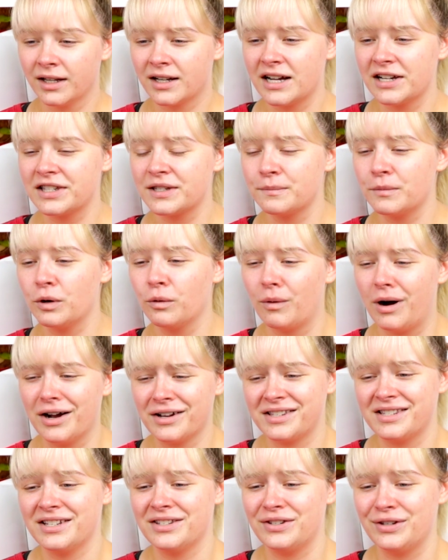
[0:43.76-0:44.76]
Customer
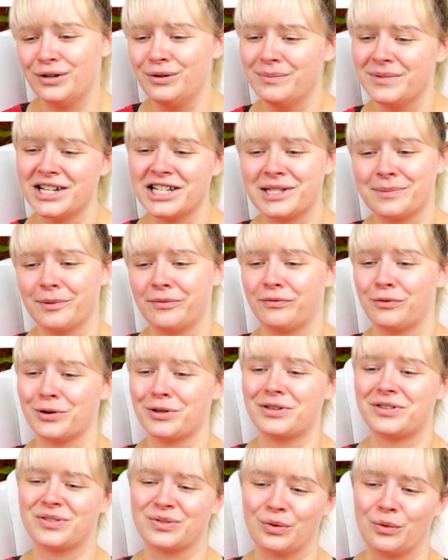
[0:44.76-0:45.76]
walks in 2 minutes before
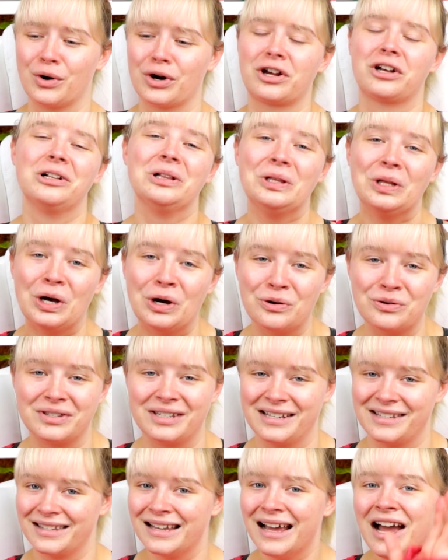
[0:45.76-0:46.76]
the store
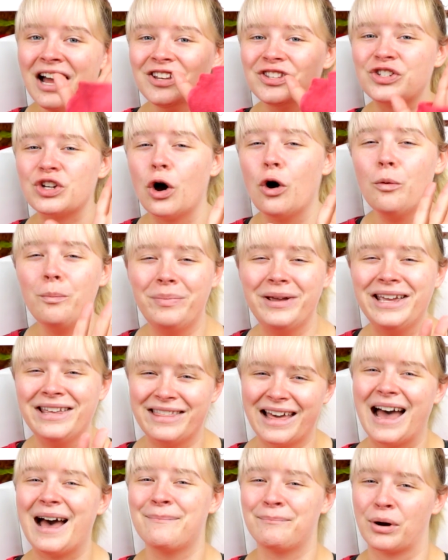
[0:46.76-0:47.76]
closes. Don't be
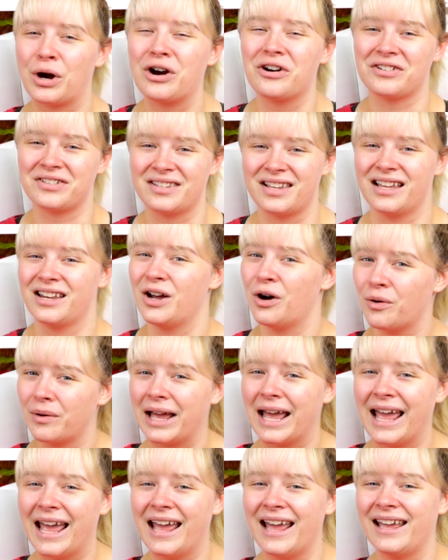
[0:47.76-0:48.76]
that person,
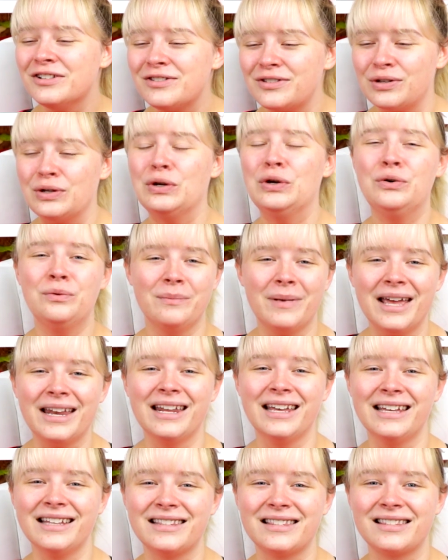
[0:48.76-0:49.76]
okay? 2
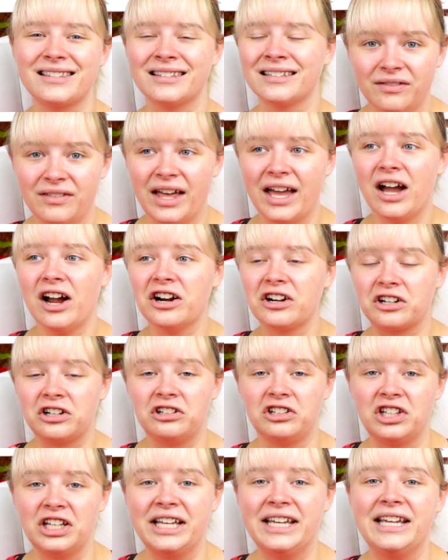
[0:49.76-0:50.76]
minutes? They are
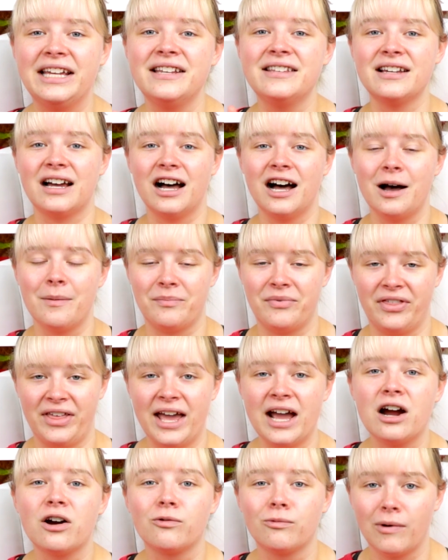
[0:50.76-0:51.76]
cleaned up.
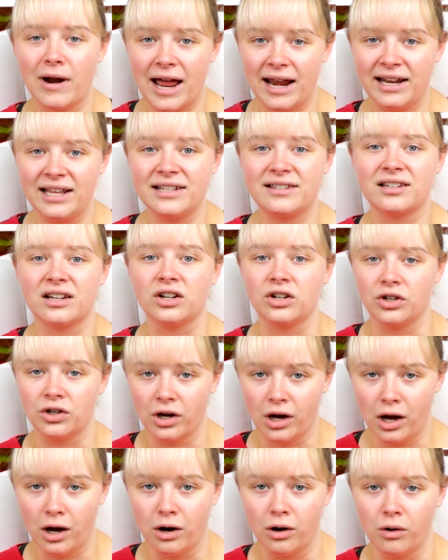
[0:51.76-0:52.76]
They are ready to
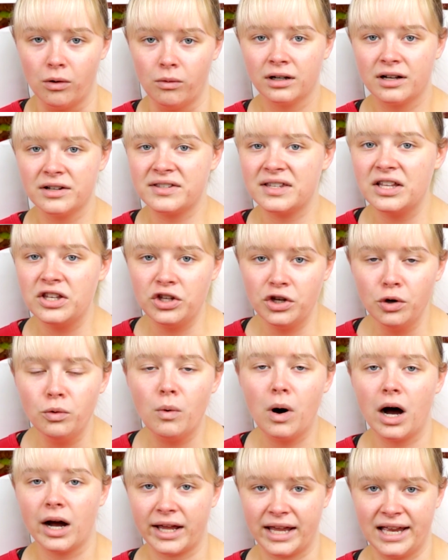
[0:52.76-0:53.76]
go. Because then you
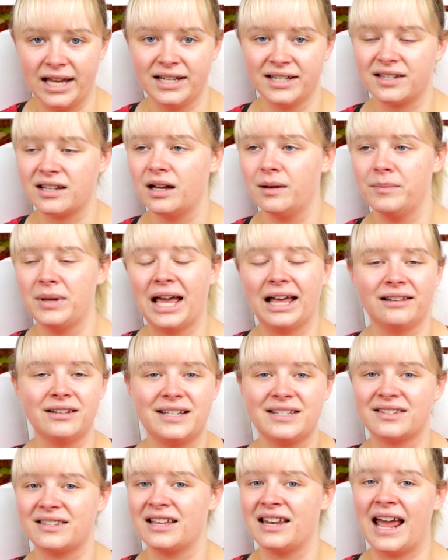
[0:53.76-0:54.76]
walk in, it's gonna be at
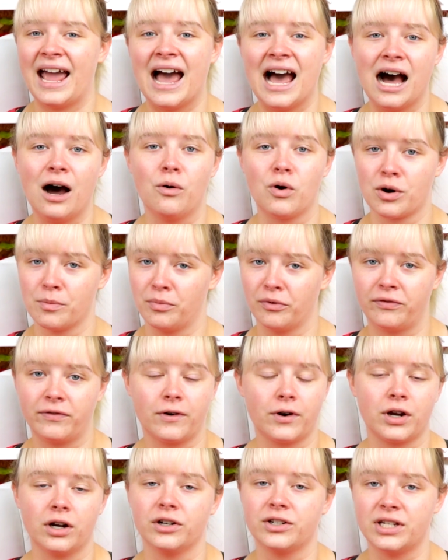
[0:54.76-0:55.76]
least an hour
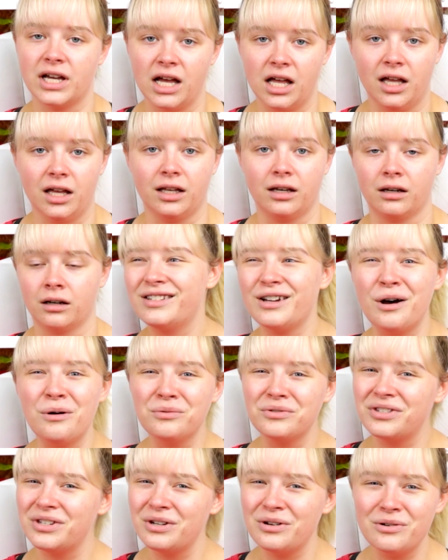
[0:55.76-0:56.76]
before you're done.
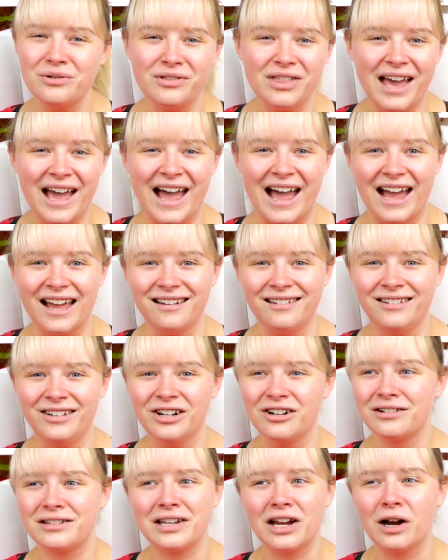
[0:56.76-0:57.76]
Don't do that!
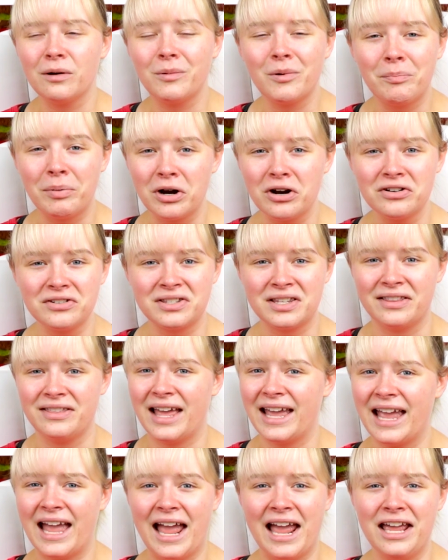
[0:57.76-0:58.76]
You're a terrible person.
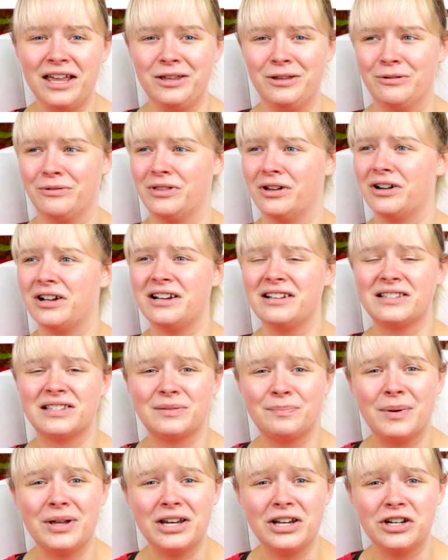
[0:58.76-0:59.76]
They hate you. They're gonna
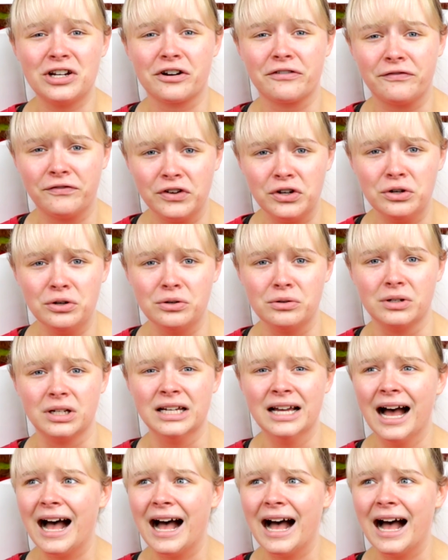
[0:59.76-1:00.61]
spit in your food.